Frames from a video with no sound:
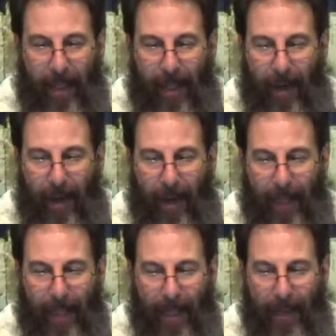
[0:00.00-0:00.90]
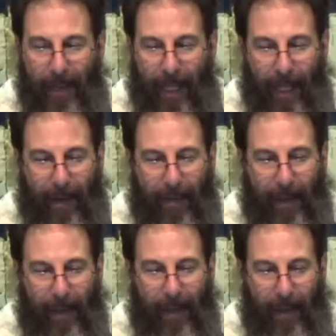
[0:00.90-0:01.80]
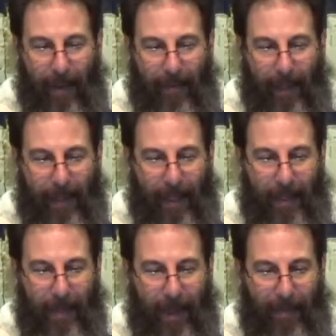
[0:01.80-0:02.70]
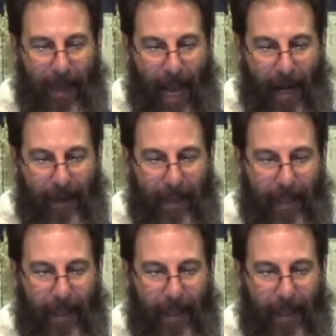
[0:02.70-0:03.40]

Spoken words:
the offerings that you give, the offerings that you have vowed,